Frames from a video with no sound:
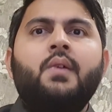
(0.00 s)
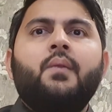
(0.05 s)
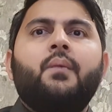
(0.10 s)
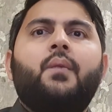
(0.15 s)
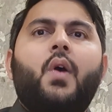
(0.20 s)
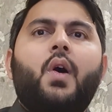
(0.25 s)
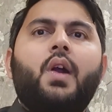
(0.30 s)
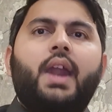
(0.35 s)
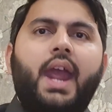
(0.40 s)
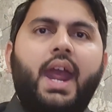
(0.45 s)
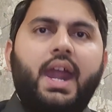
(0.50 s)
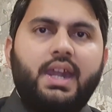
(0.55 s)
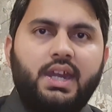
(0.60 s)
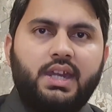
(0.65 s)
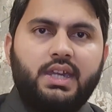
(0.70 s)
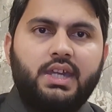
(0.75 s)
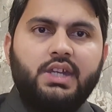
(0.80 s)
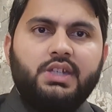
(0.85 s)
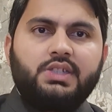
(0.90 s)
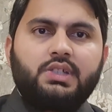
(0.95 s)
For
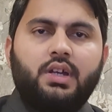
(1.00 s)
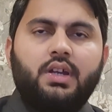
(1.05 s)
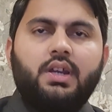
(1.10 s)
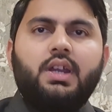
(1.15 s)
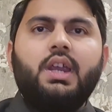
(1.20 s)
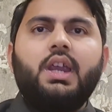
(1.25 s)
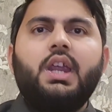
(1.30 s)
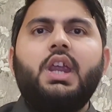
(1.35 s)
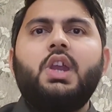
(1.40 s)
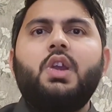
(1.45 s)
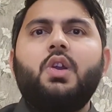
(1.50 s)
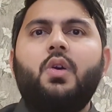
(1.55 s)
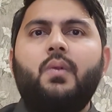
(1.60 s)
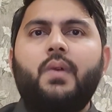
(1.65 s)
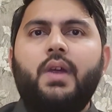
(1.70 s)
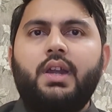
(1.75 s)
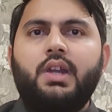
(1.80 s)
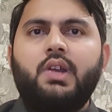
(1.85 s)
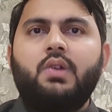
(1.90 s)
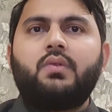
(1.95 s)
any teacher,
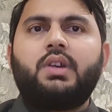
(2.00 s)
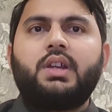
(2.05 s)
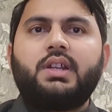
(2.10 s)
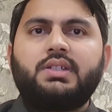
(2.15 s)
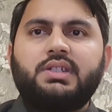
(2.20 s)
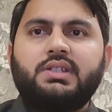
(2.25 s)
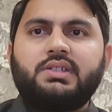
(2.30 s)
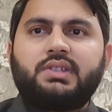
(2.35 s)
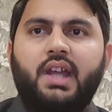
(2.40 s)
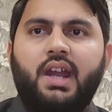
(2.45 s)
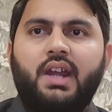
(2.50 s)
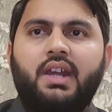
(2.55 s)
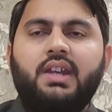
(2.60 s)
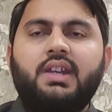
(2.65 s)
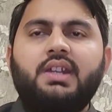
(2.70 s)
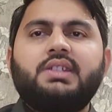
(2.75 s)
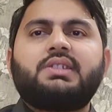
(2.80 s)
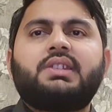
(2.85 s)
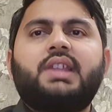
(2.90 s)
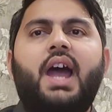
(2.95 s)
innovative teaching
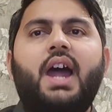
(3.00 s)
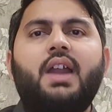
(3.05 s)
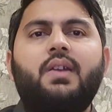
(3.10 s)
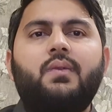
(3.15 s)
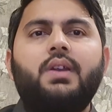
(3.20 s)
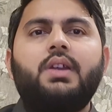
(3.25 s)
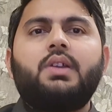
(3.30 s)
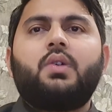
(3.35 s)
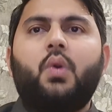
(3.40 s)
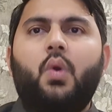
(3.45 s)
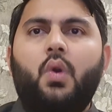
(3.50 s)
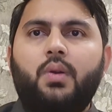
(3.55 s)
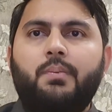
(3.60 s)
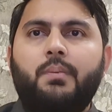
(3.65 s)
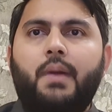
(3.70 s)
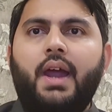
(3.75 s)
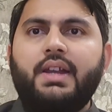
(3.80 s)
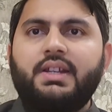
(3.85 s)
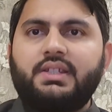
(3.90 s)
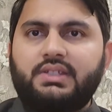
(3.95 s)
strategies start with growth
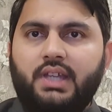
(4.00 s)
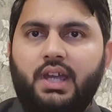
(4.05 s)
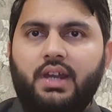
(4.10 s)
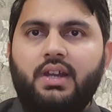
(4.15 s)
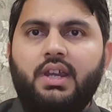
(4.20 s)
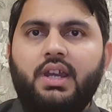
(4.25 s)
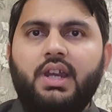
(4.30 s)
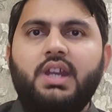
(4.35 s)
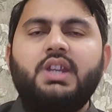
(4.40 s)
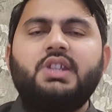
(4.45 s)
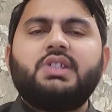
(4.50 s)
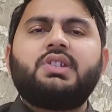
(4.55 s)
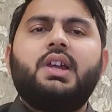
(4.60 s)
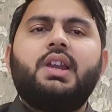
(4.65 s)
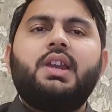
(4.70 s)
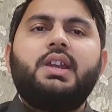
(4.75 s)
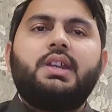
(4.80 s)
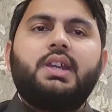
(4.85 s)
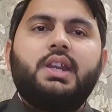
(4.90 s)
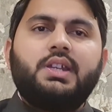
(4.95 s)
mindset.
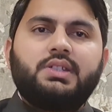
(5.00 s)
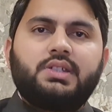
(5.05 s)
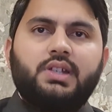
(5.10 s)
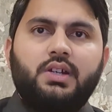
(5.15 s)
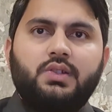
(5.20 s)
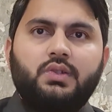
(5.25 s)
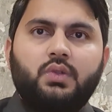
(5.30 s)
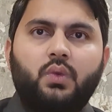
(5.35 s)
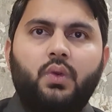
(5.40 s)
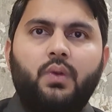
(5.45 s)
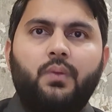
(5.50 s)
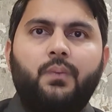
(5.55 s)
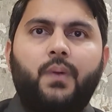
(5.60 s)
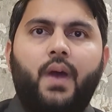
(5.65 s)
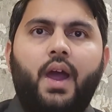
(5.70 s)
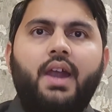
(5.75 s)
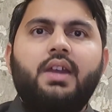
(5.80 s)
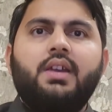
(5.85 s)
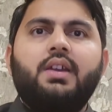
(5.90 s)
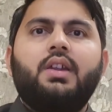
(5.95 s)
Initially, teachers should
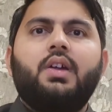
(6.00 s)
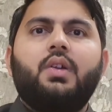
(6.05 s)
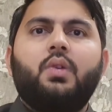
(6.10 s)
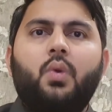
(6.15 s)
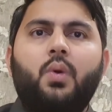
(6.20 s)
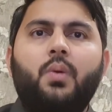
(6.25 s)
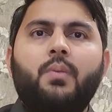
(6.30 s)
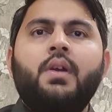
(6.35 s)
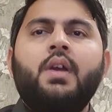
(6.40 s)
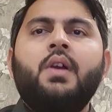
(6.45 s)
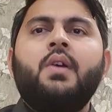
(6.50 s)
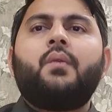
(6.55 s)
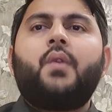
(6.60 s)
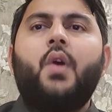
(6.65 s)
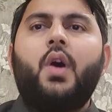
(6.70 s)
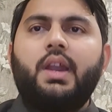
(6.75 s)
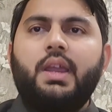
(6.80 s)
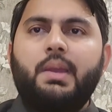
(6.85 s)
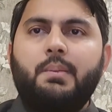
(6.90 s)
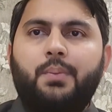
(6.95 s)
find the room
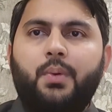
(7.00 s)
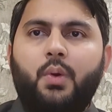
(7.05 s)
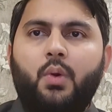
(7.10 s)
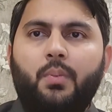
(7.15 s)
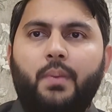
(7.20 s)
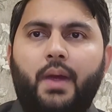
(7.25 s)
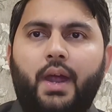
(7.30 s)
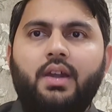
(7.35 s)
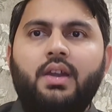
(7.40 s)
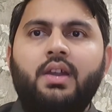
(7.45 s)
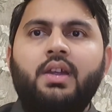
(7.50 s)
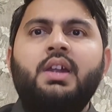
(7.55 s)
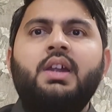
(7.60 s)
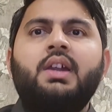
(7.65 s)
for improvement.